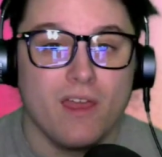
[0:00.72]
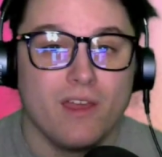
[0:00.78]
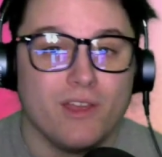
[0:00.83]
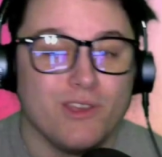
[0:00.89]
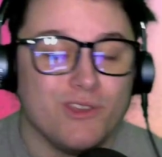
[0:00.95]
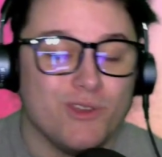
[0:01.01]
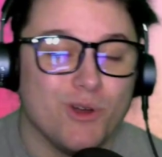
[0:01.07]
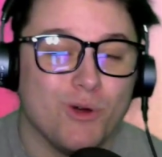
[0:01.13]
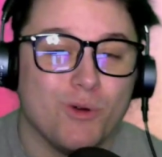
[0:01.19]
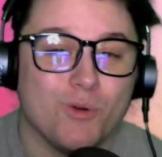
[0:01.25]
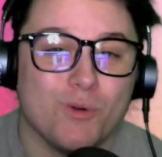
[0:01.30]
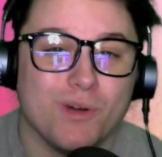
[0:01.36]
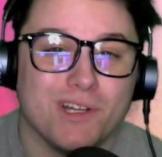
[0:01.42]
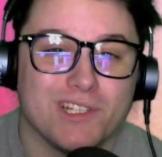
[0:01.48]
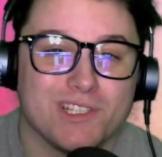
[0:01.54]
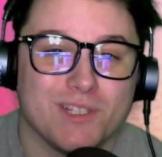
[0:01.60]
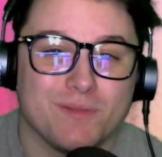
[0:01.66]
Yo,
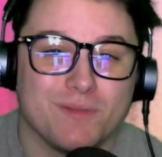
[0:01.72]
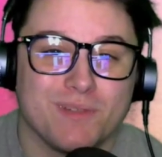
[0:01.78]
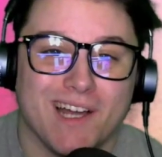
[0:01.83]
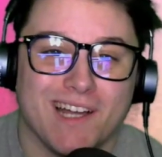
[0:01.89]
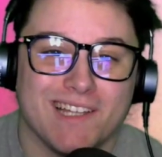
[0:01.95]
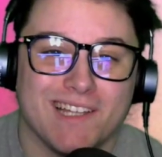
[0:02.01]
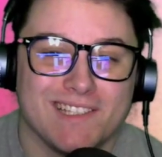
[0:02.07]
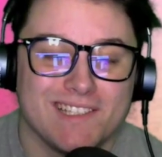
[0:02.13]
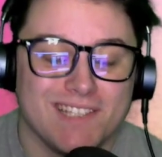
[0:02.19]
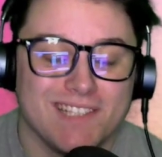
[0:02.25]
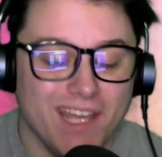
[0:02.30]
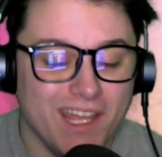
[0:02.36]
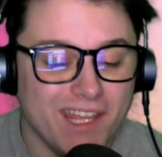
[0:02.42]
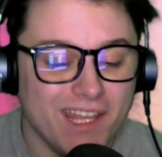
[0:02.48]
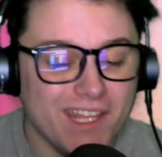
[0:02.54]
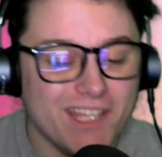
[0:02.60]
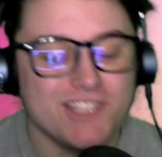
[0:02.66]
what is up, guys?
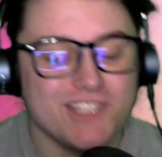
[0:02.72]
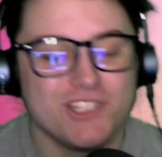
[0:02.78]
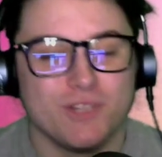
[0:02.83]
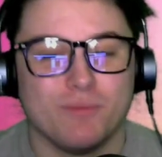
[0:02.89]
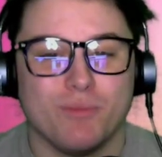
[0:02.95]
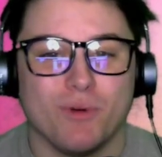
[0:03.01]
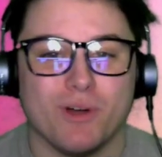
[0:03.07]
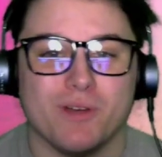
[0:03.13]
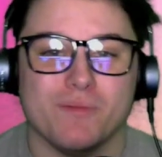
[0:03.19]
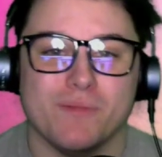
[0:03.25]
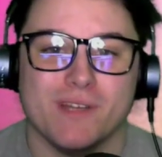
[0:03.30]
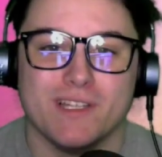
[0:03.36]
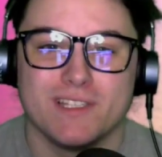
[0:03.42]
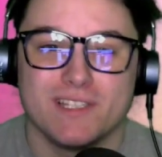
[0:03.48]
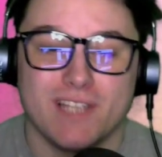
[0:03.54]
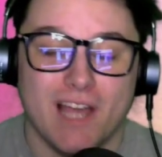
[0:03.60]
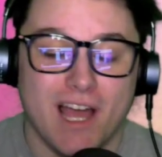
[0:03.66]
It's your boy
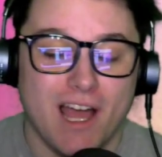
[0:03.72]
Miss.